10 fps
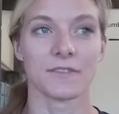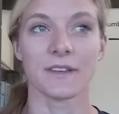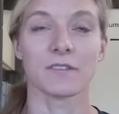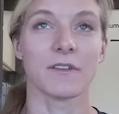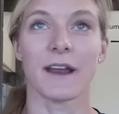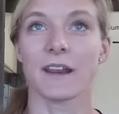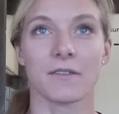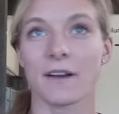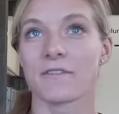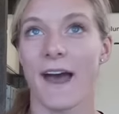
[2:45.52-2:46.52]
feeling ready to
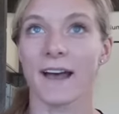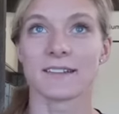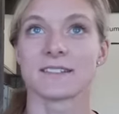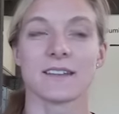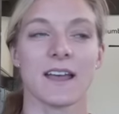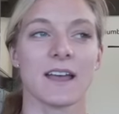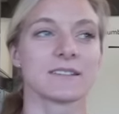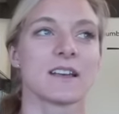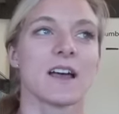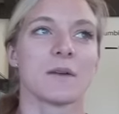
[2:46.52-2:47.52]
run fast,
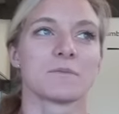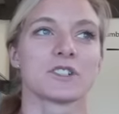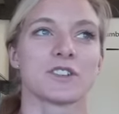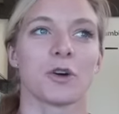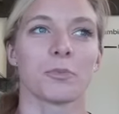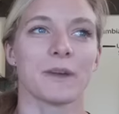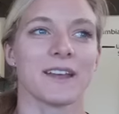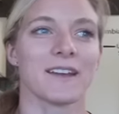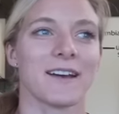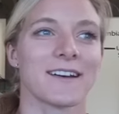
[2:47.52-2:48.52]
and just hoping
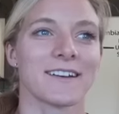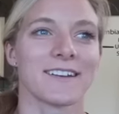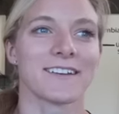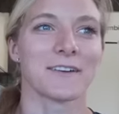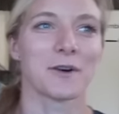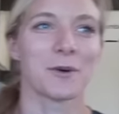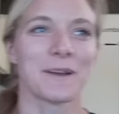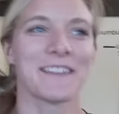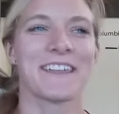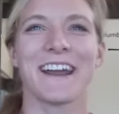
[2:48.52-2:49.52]
that
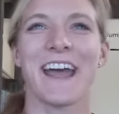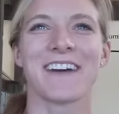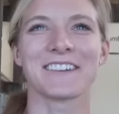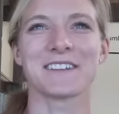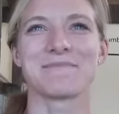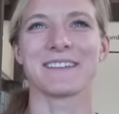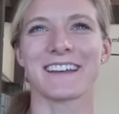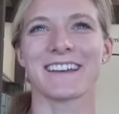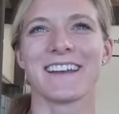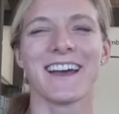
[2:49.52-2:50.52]
I have it in
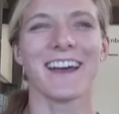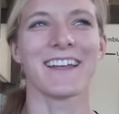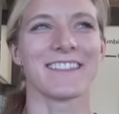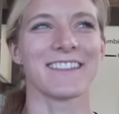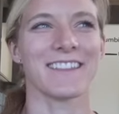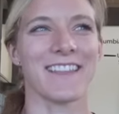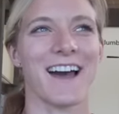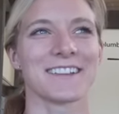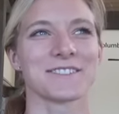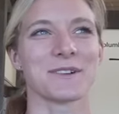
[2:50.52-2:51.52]
me. And the
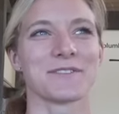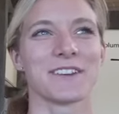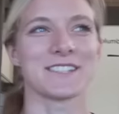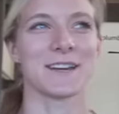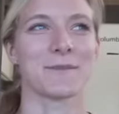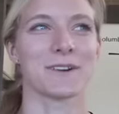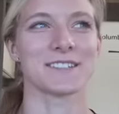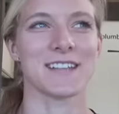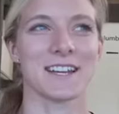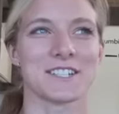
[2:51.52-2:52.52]
last 150 at
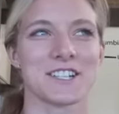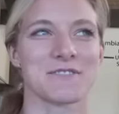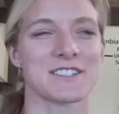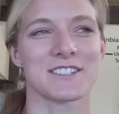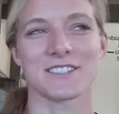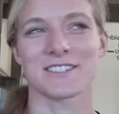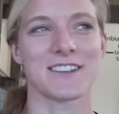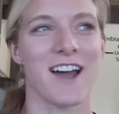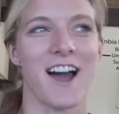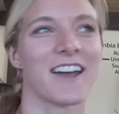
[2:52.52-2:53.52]
Worlds last year was just
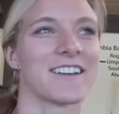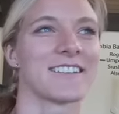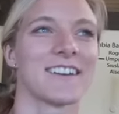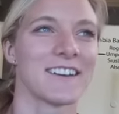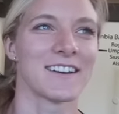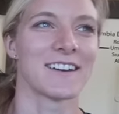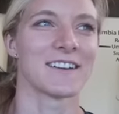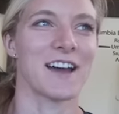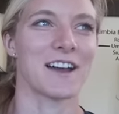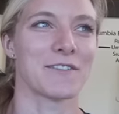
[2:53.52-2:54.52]
not
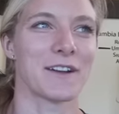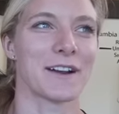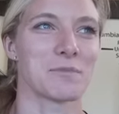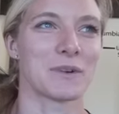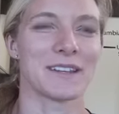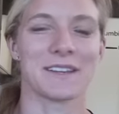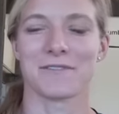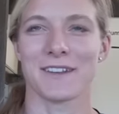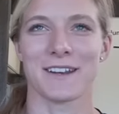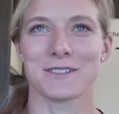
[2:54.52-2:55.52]
a very brilliant
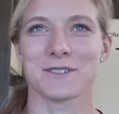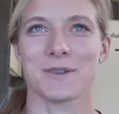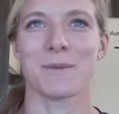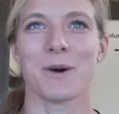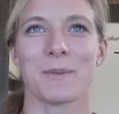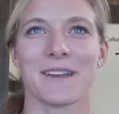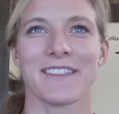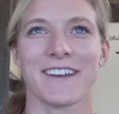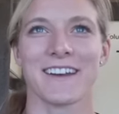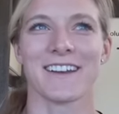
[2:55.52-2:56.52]
finish. So I'm hoping
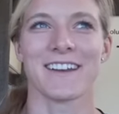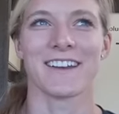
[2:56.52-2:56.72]
that